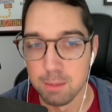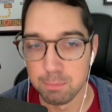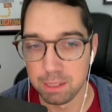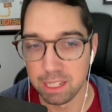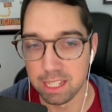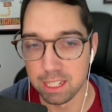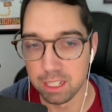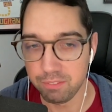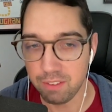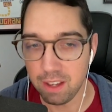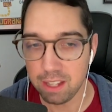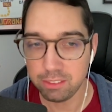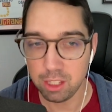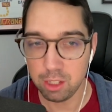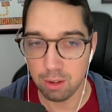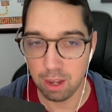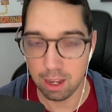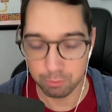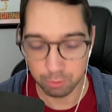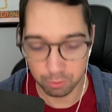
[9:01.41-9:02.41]
But again, the fact that
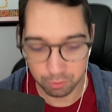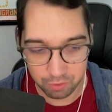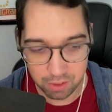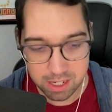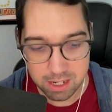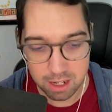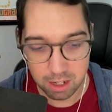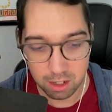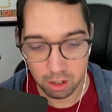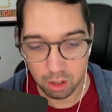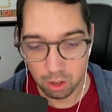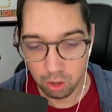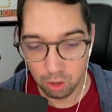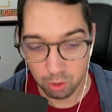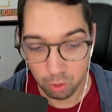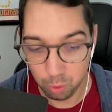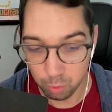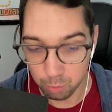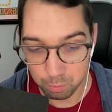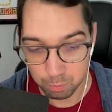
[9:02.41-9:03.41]
you have Raphinha,
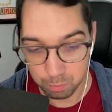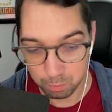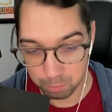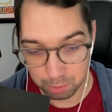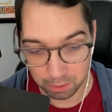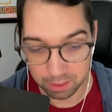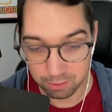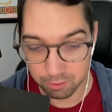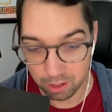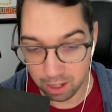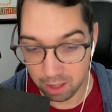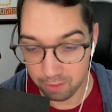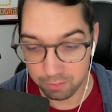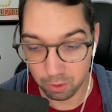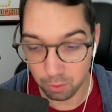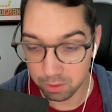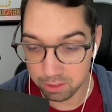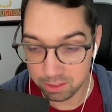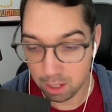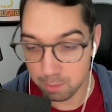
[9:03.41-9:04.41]
who believe it or not, the only